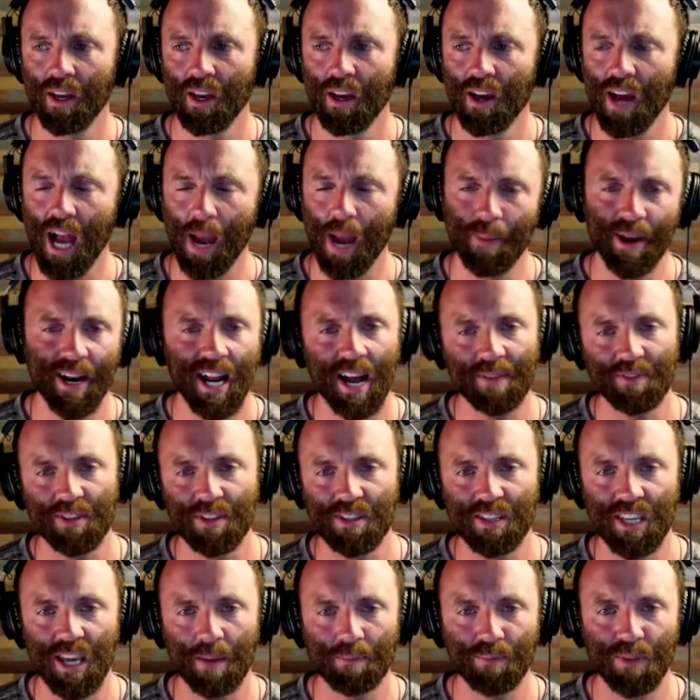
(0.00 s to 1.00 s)
might have to
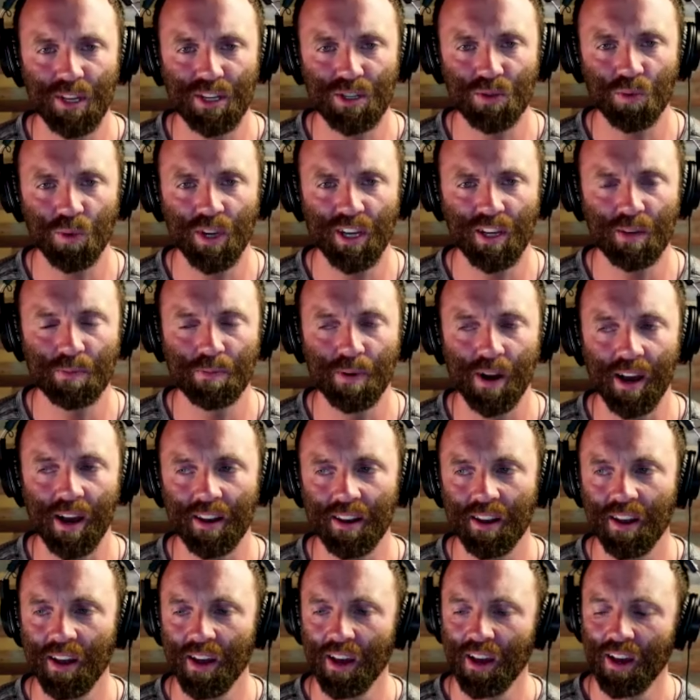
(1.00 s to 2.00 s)
skip this week, but
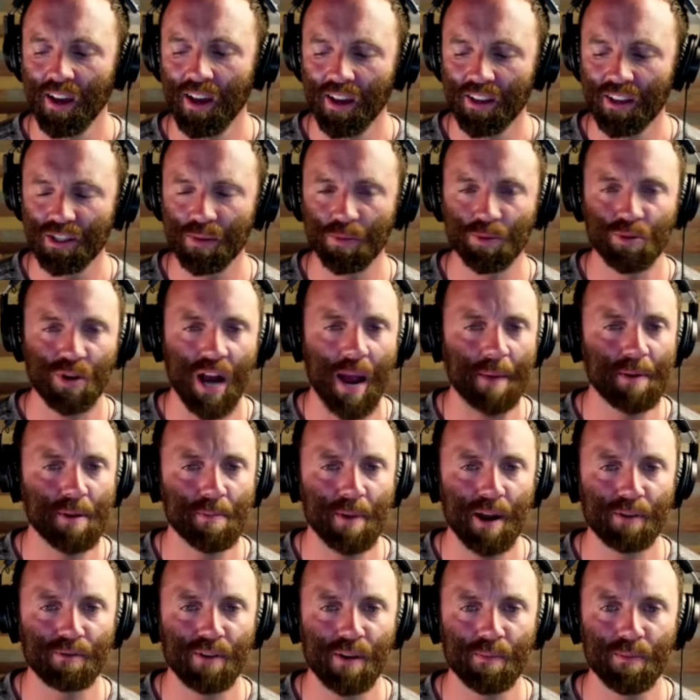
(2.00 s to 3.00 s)
subscribe to
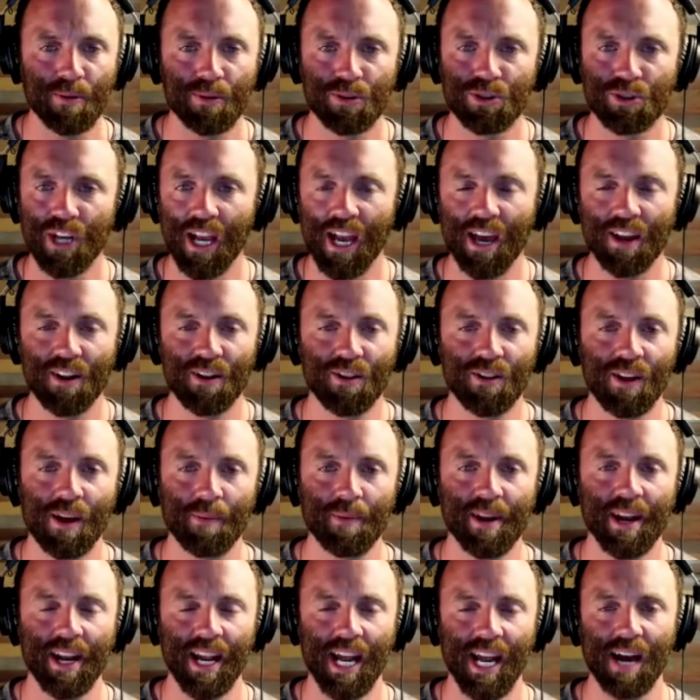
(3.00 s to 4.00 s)
my Rumble channel. I'm
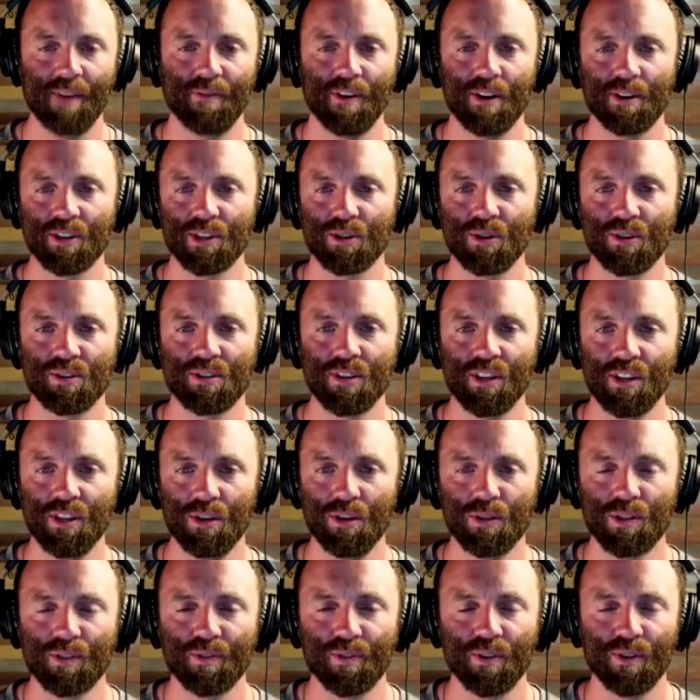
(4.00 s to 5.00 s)
gonna have all sorts of
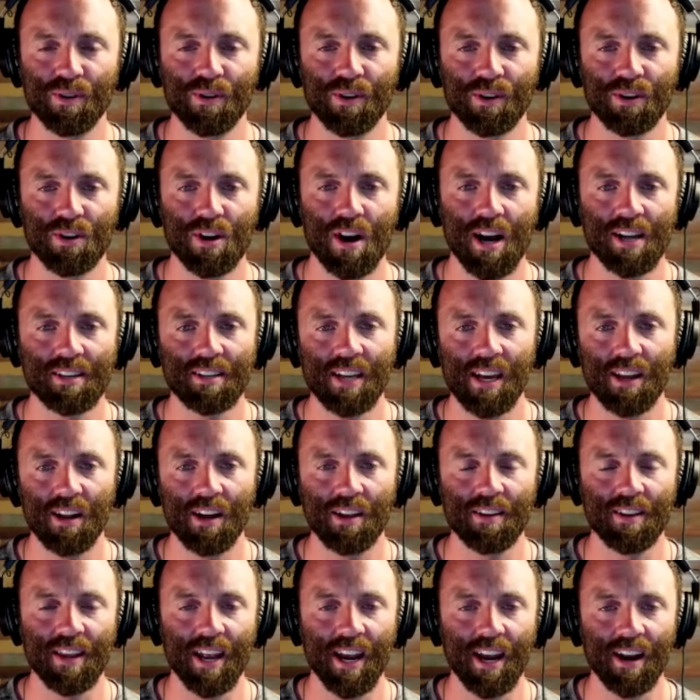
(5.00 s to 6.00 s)
useful content
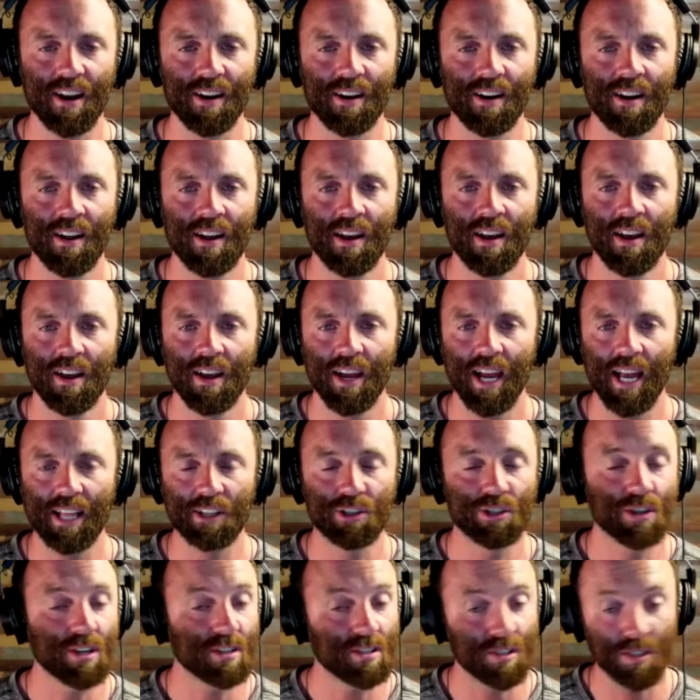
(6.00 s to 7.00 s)
on there. It's
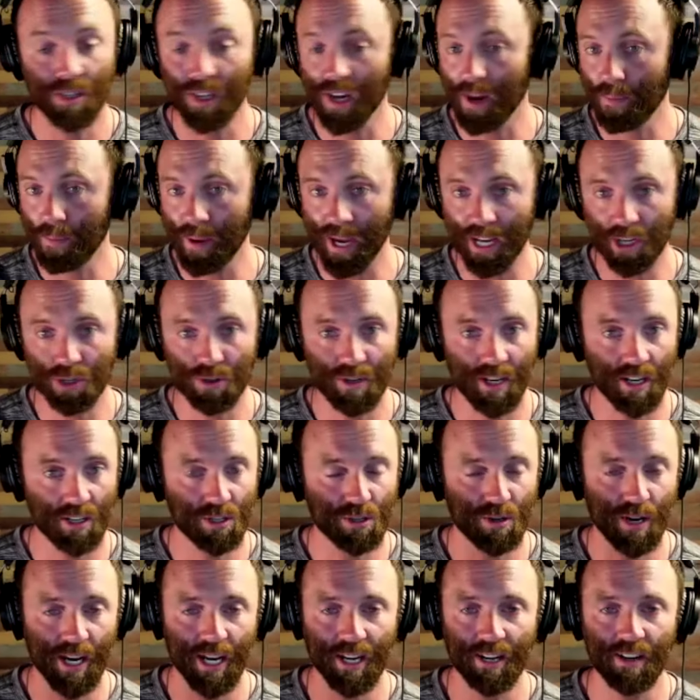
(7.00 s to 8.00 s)
just The Patriot
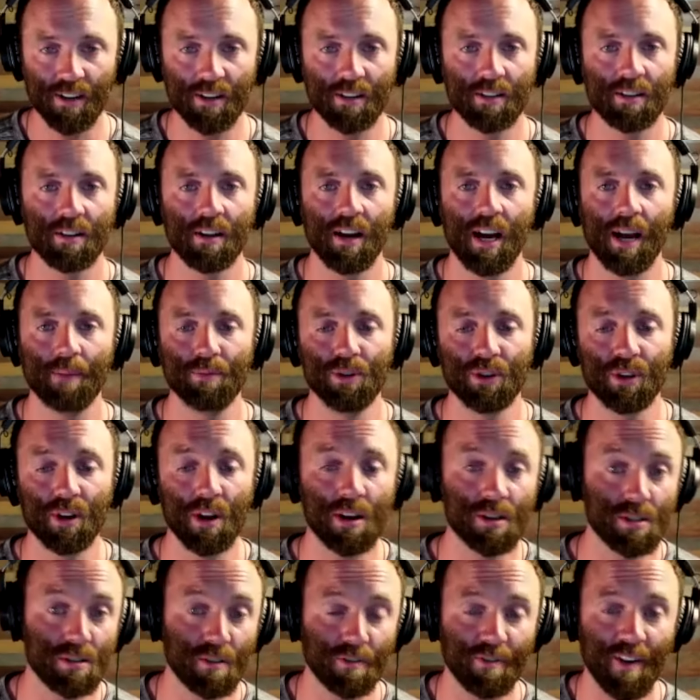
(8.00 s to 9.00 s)
Trainer. You can
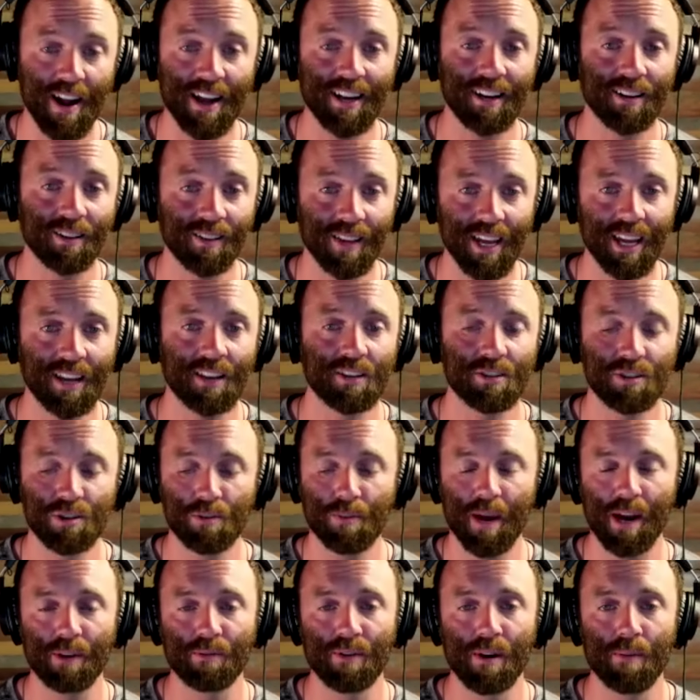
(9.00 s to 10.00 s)
also find a link to
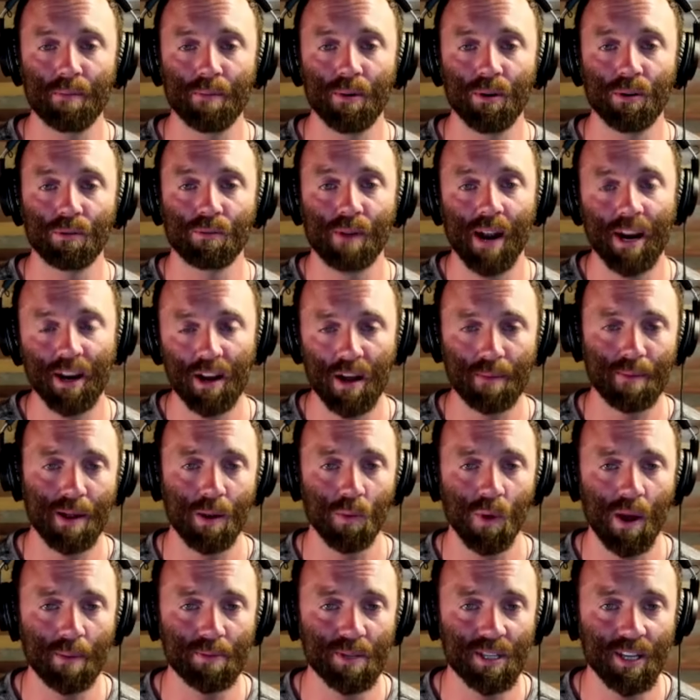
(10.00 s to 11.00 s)
my Rumble right on my
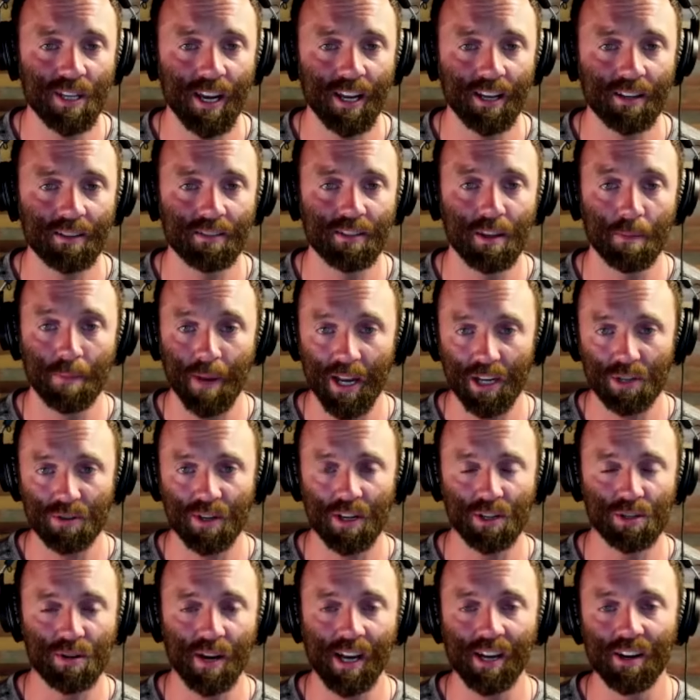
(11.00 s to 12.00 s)
website,
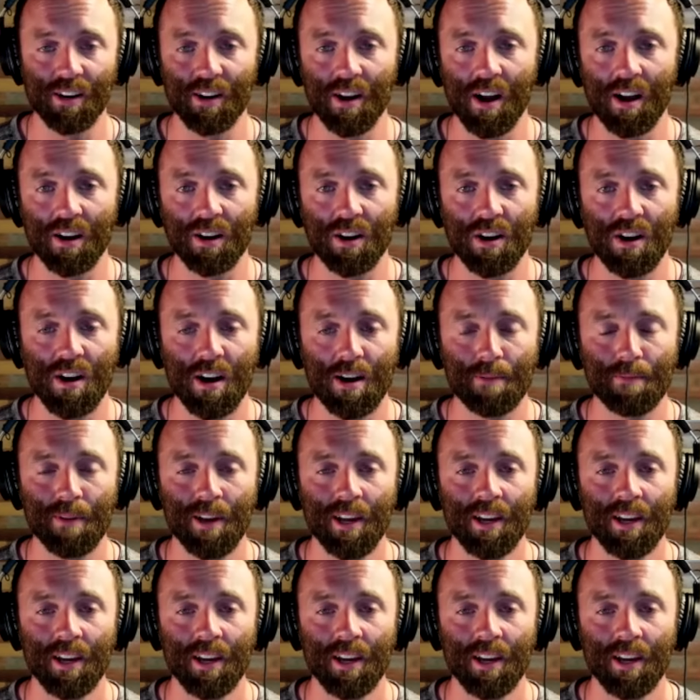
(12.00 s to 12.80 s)
thepatriottrainer.com.